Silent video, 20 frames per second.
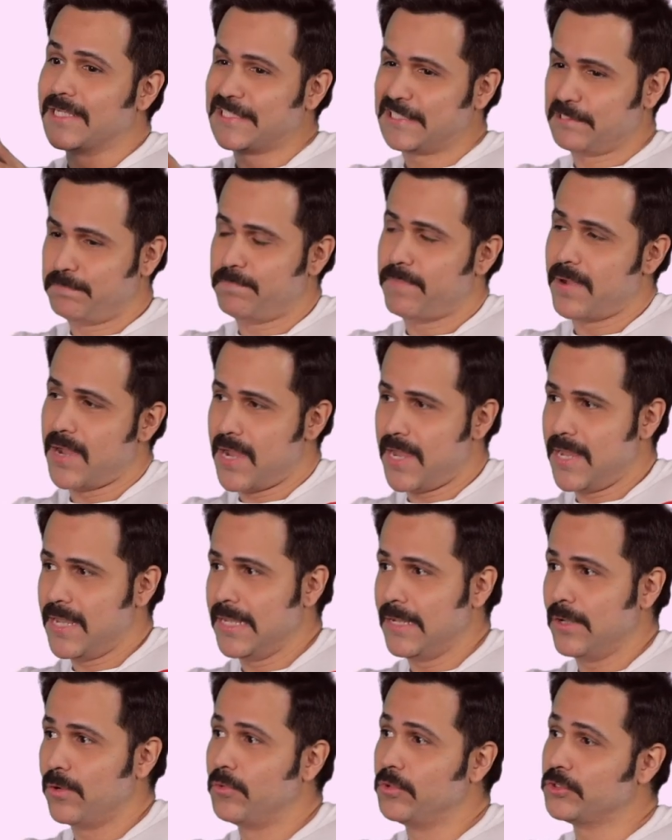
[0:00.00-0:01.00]
a
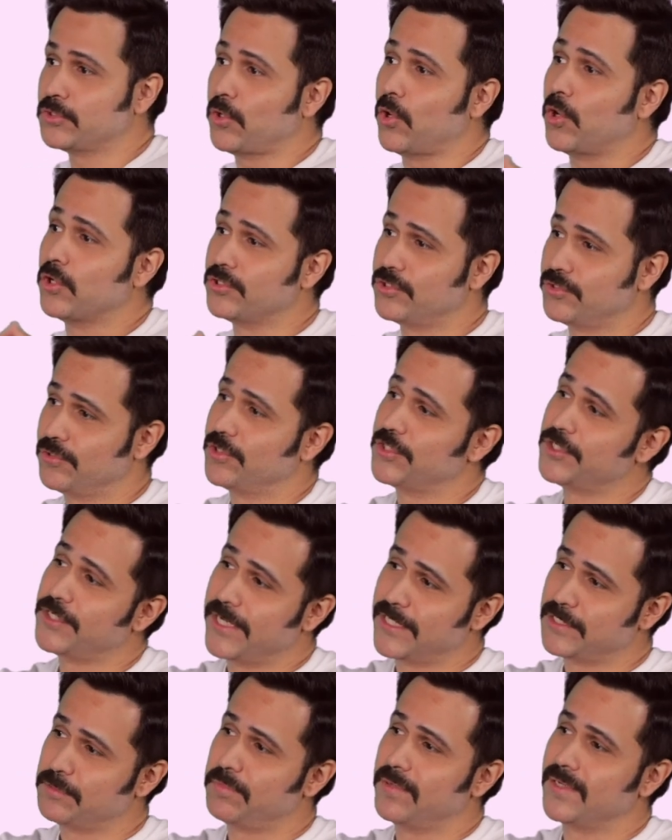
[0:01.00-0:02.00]
spy who's also a
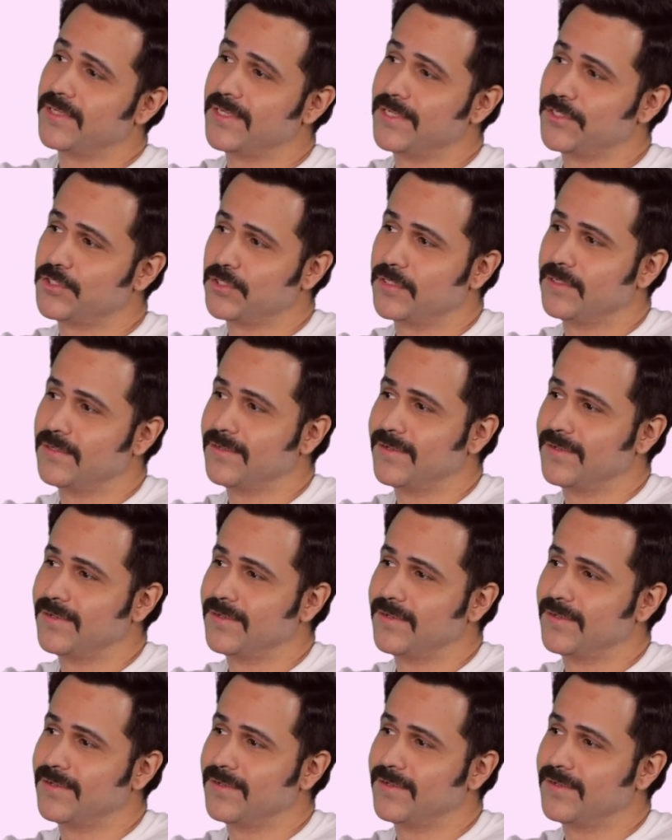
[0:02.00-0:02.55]
Shakespeare teacher,